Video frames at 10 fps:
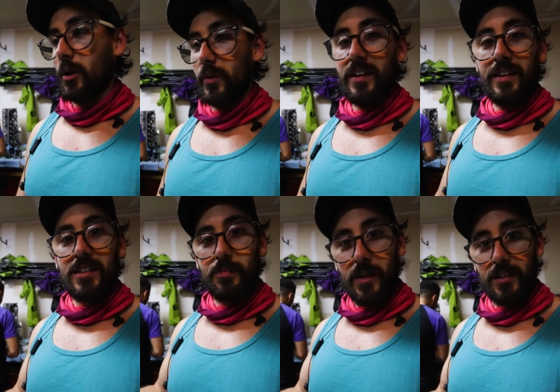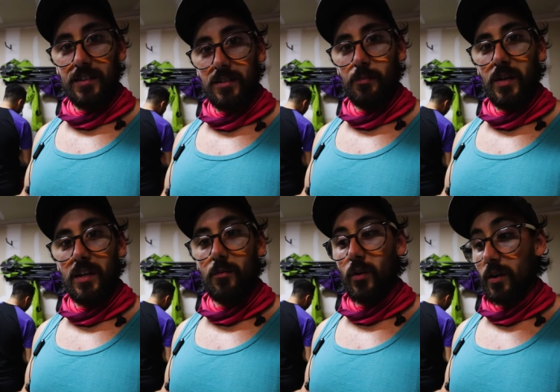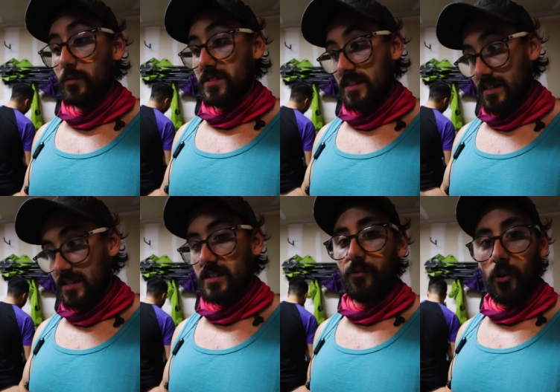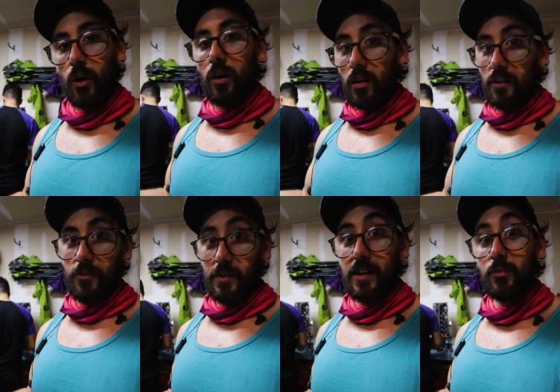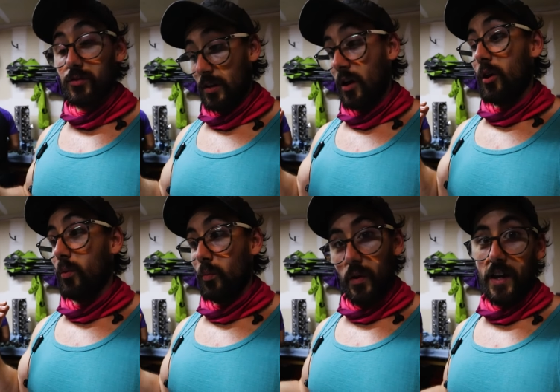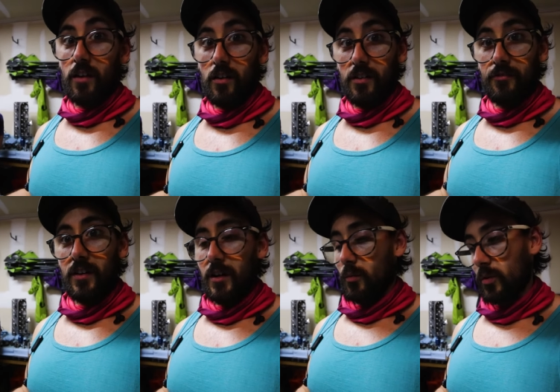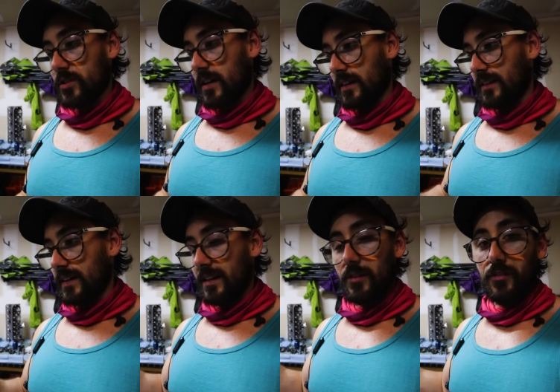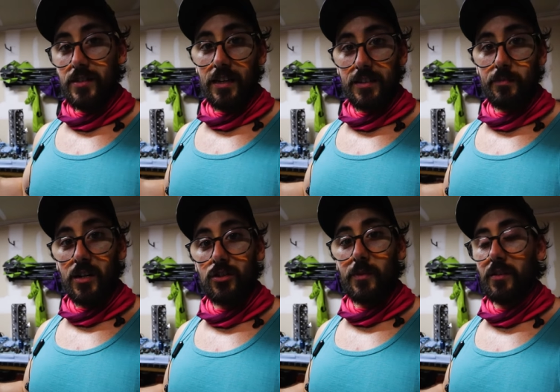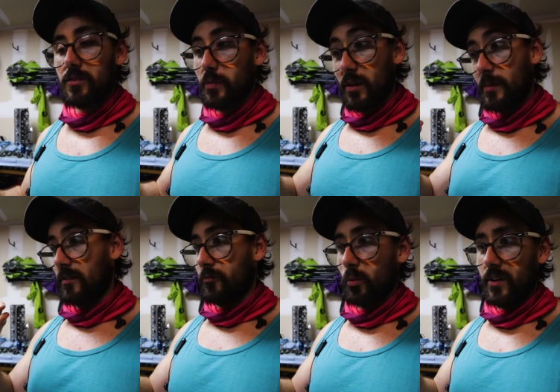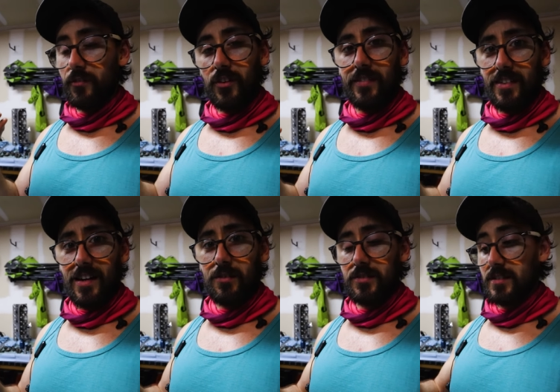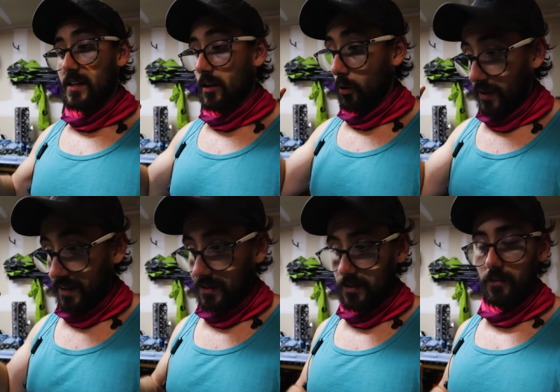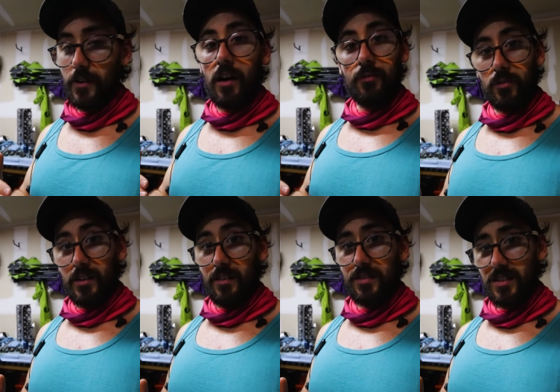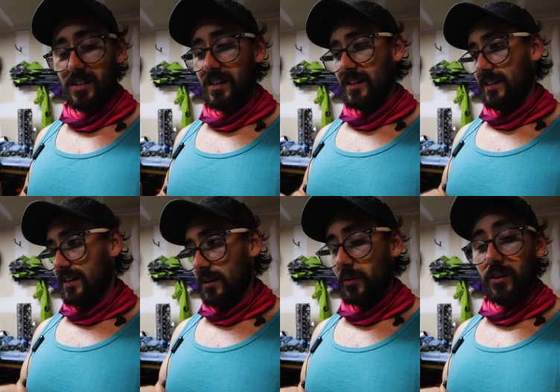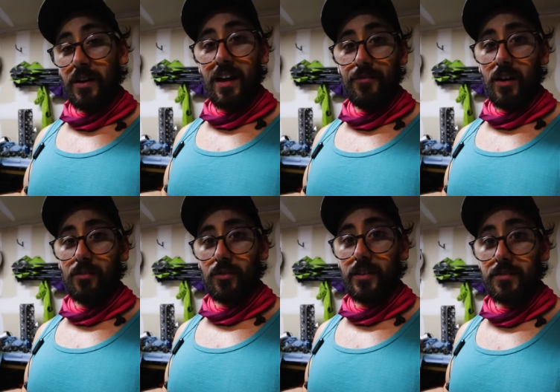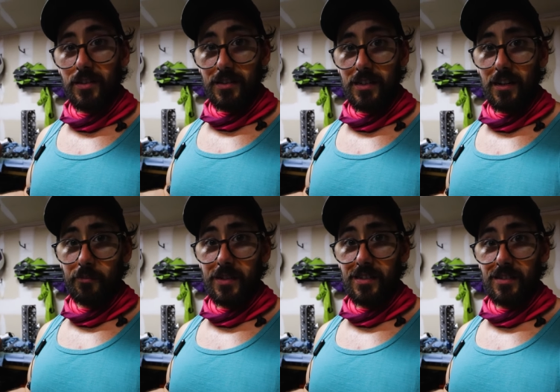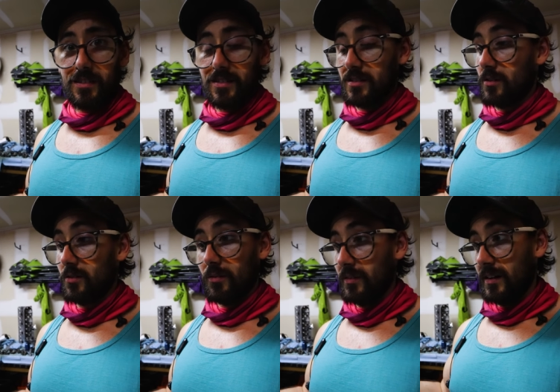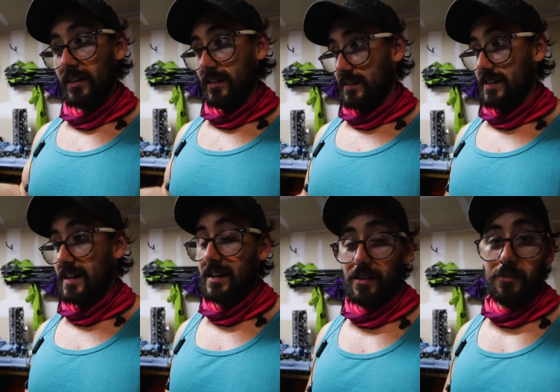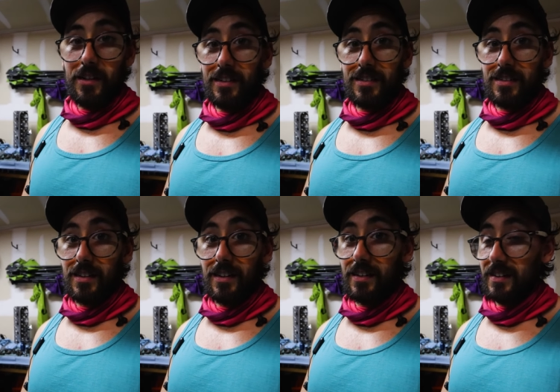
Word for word: we didn't expect it to be where it was this far off. I mean, it was way off. We're talking like even if you take this measurement, there's probably about 40 to 50 thousandths that go into the valve reliefs. And we don't have valve reliefs on the stock Pistons, so yeah, I mean it's